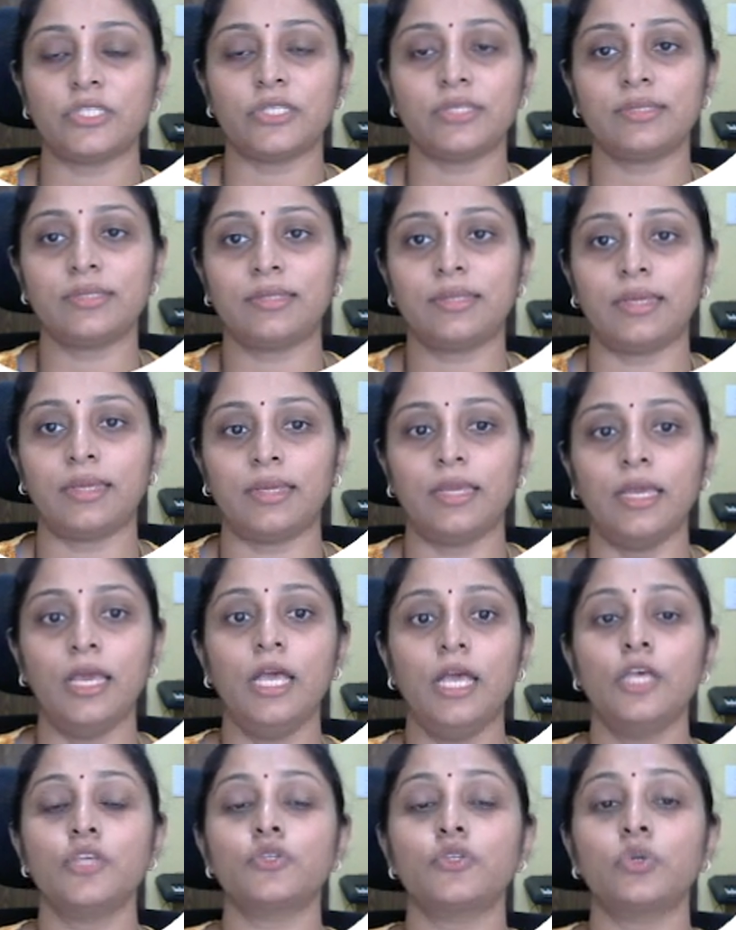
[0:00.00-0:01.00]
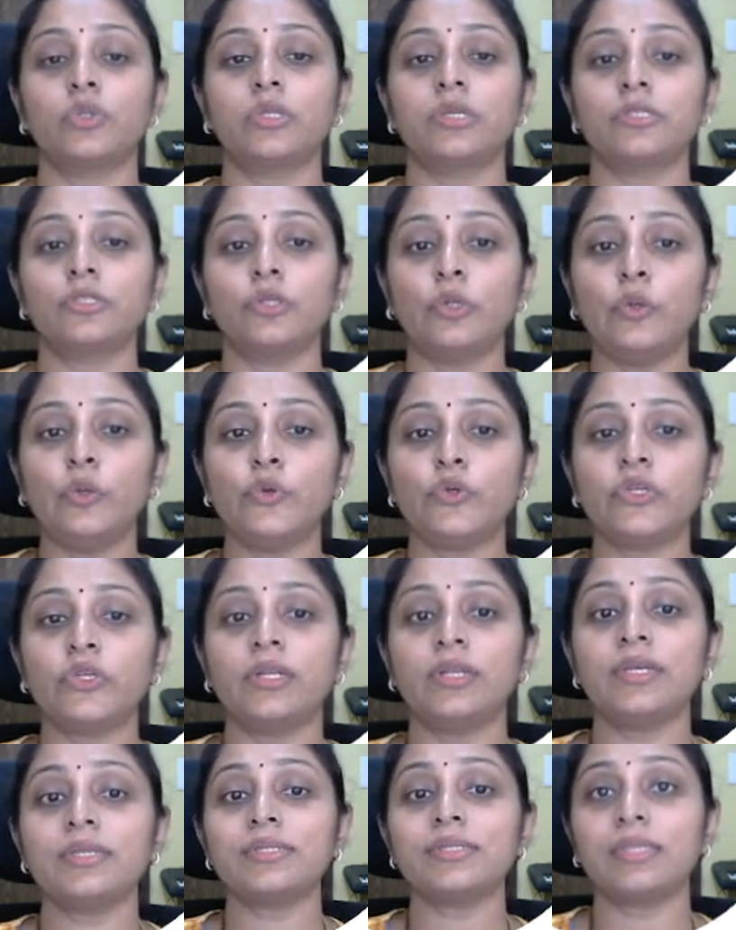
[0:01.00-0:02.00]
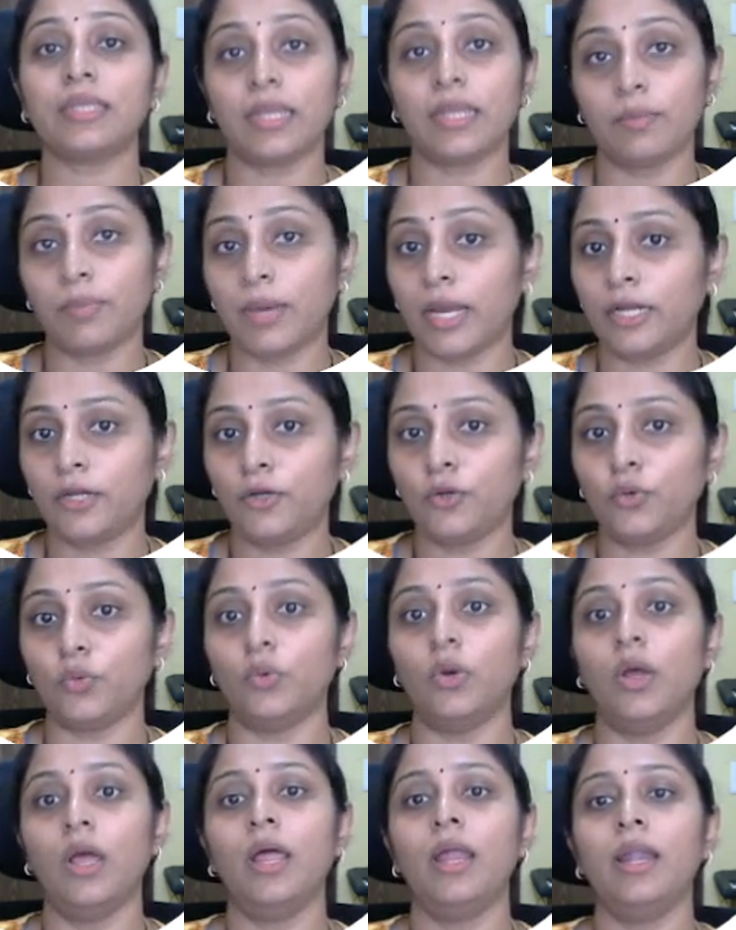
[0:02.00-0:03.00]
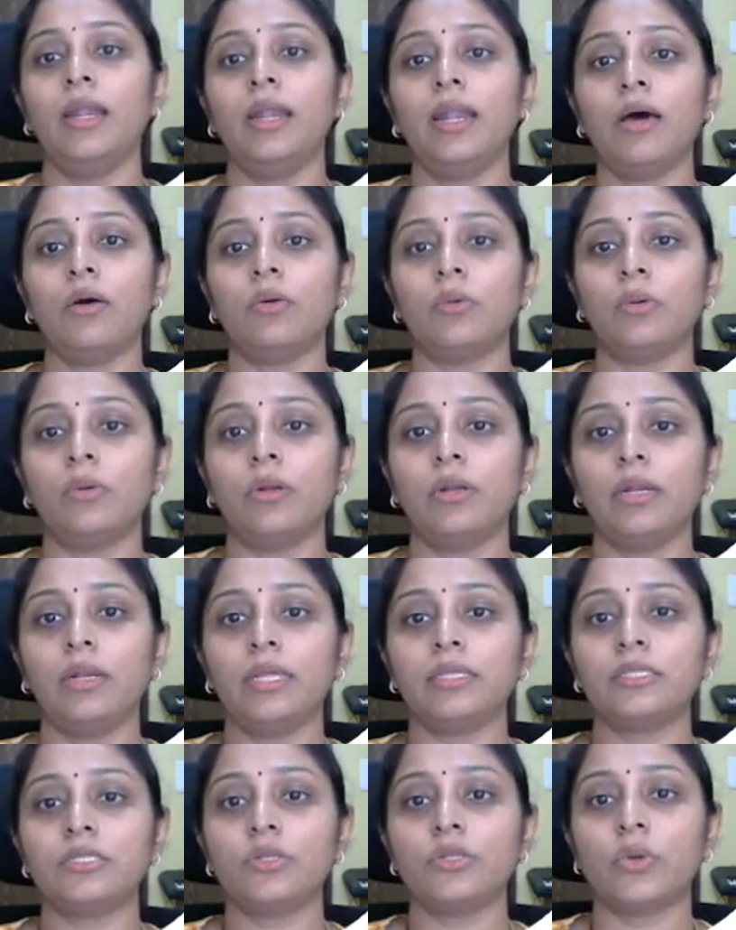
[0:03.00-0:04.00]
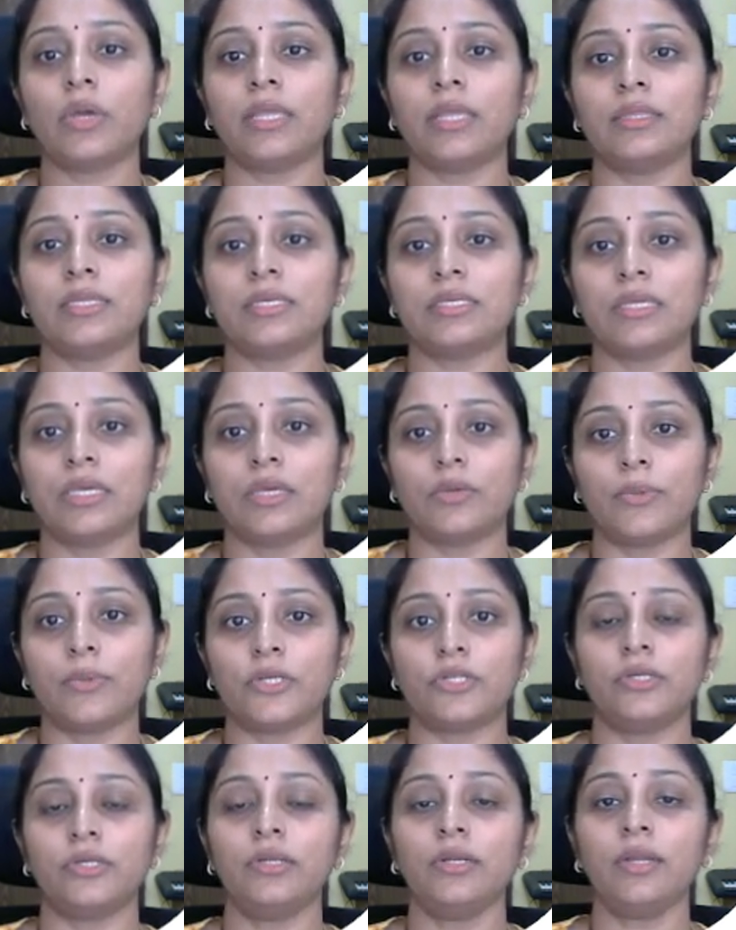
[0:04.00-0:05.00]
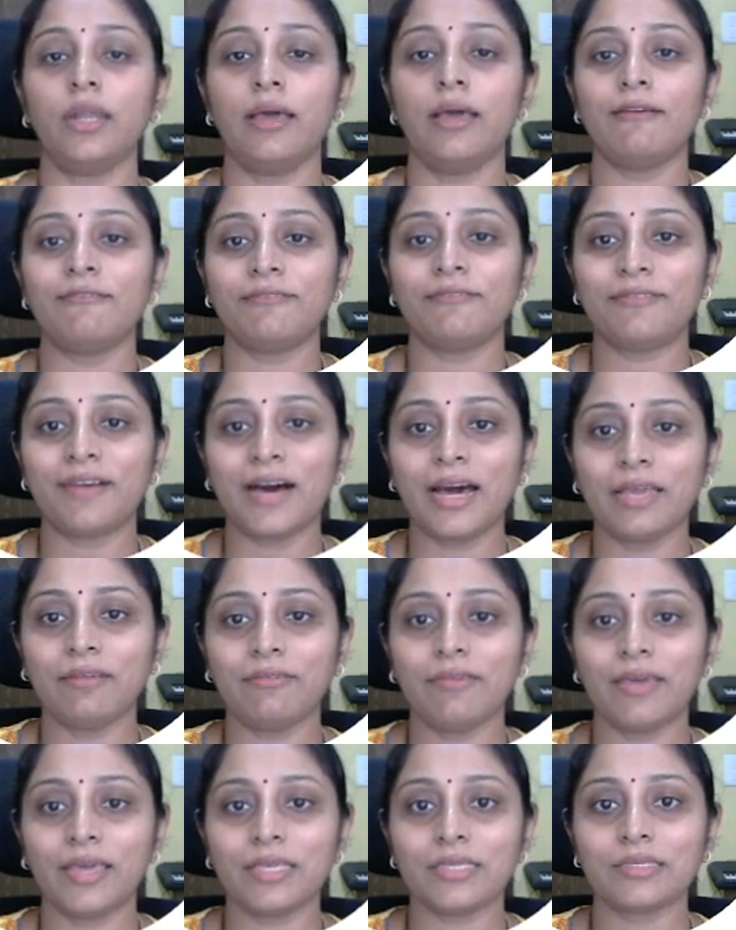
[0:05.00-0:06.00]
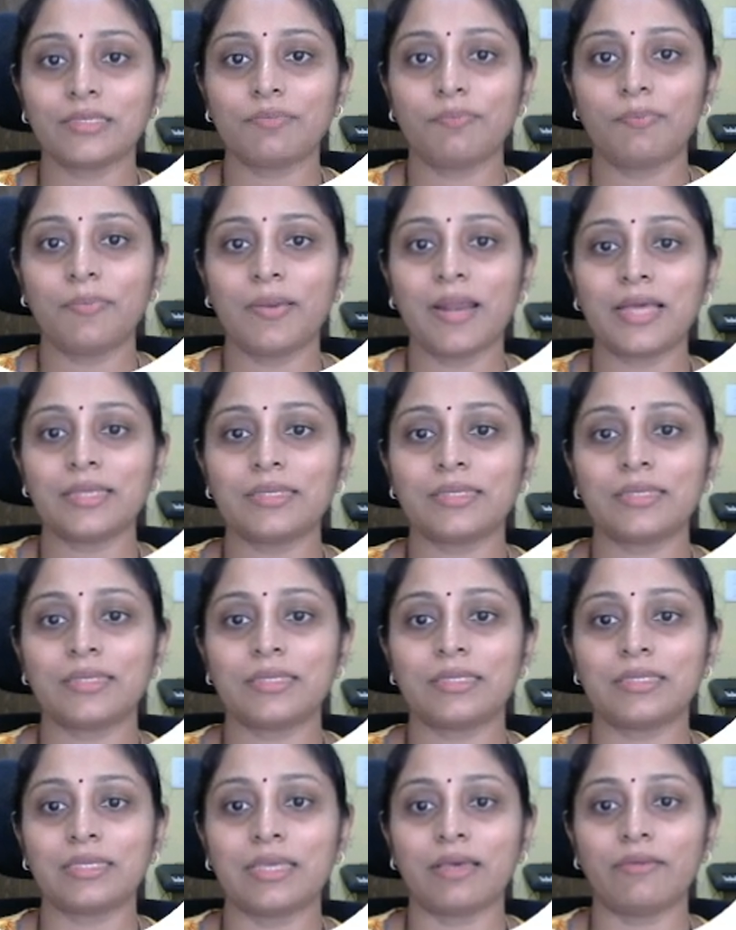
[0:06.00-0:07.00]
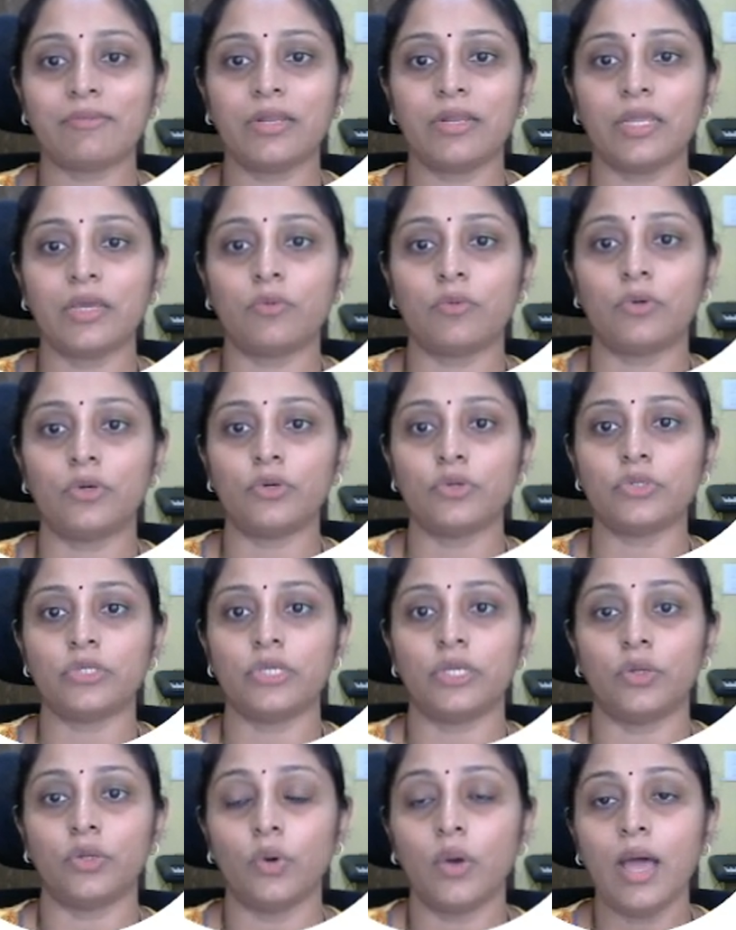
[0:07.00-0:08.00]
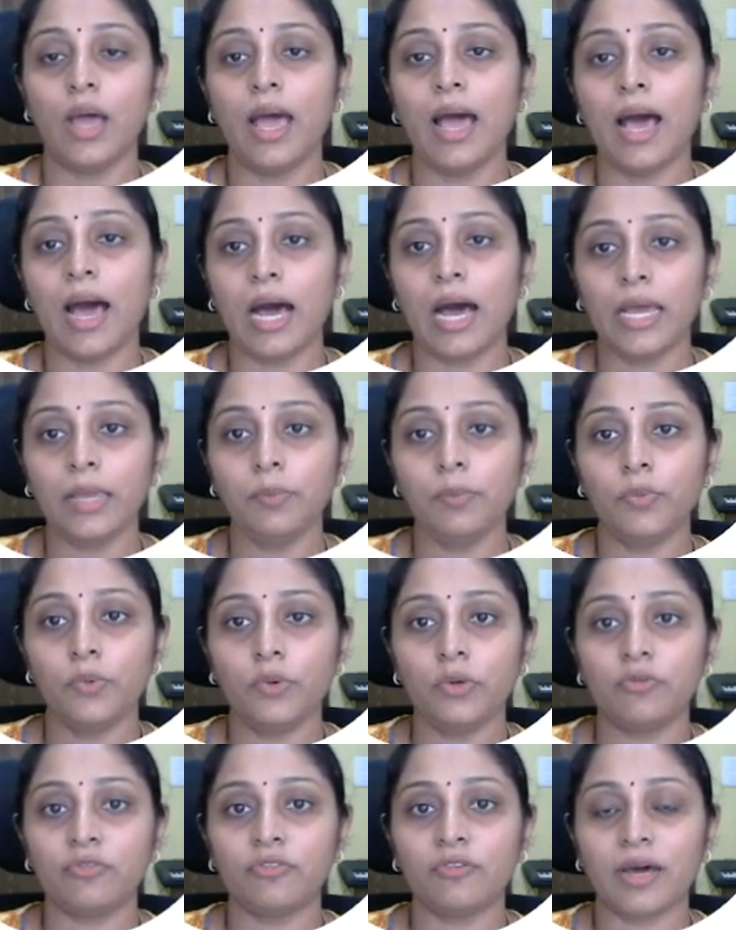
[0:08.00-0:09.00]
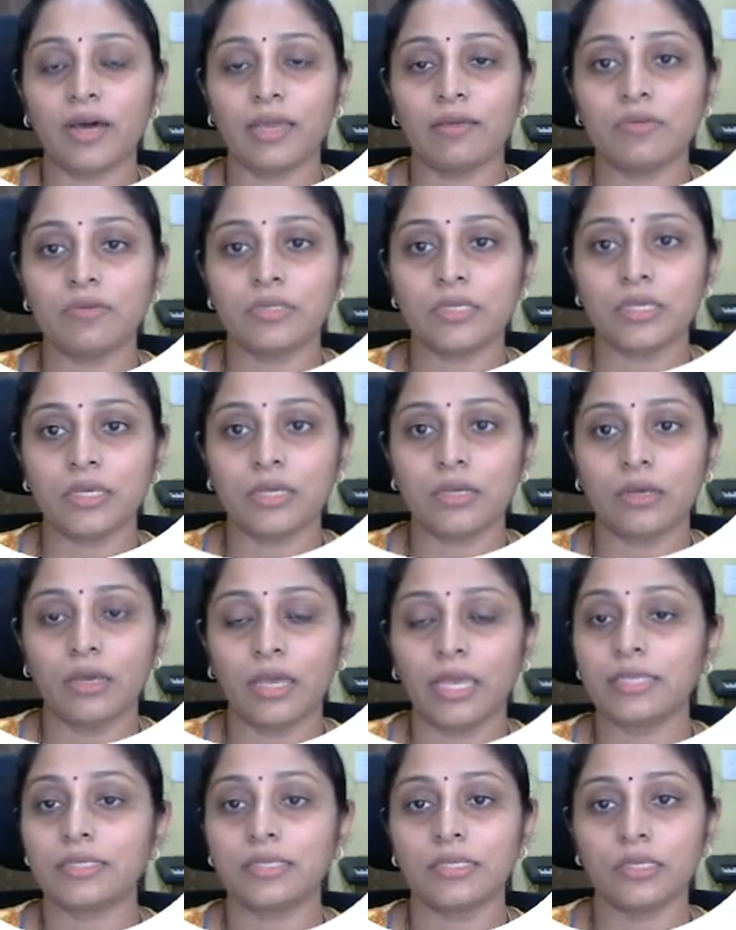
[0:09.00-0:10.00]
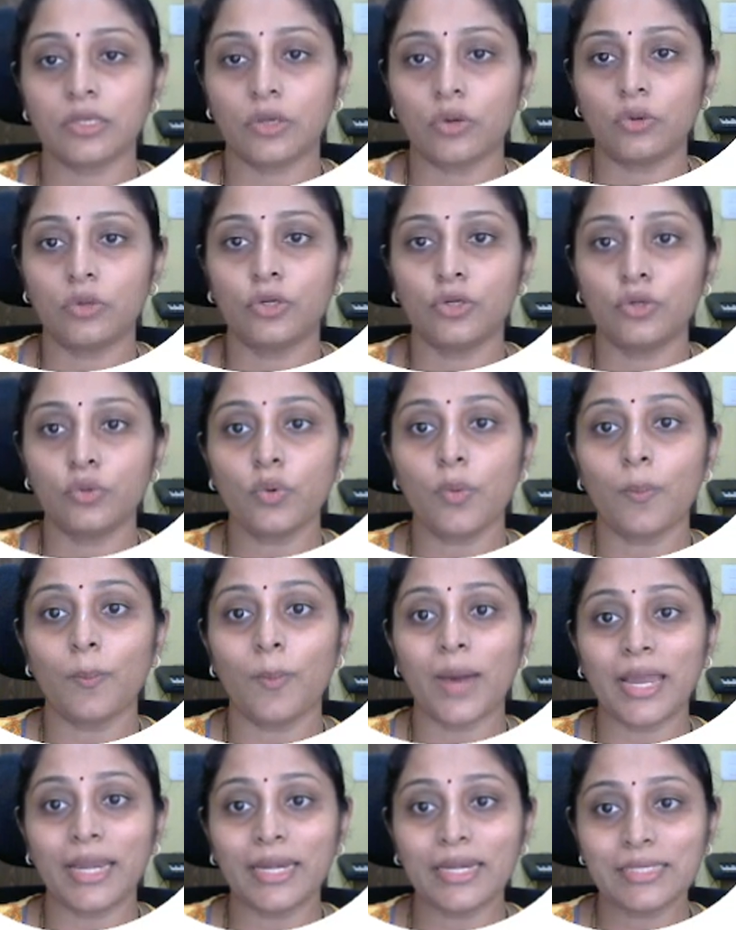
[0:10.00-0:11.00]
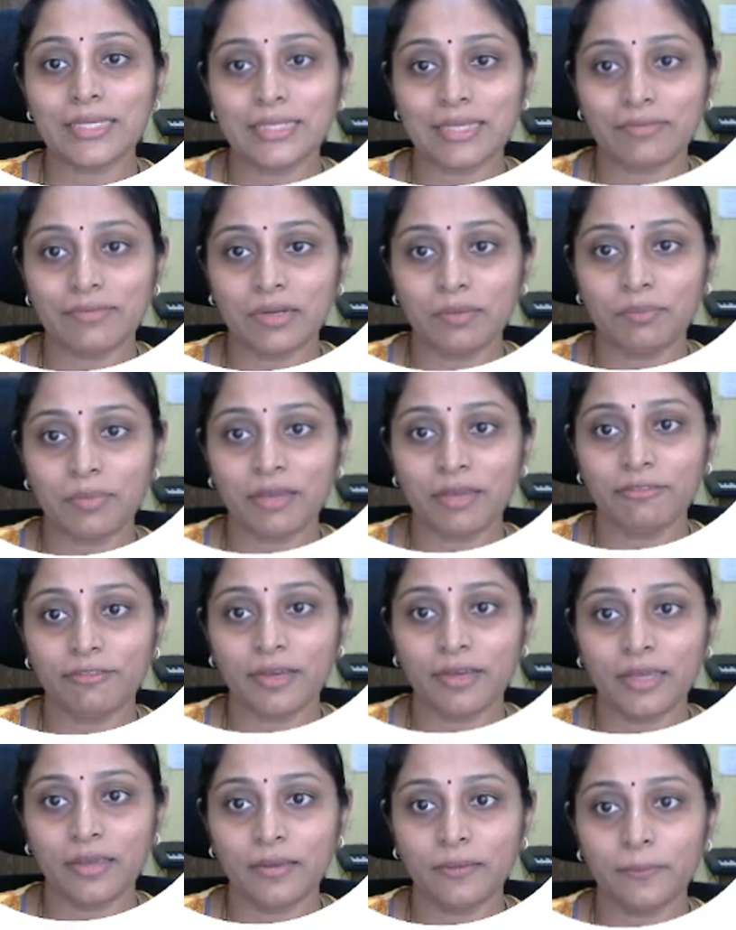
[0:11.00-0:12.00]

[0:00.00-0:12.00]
is 3. So the solution is 3 by 2. Now let's look at this equation. 5x plus 7 equal to 0. I put x is equal to minus 7 by 5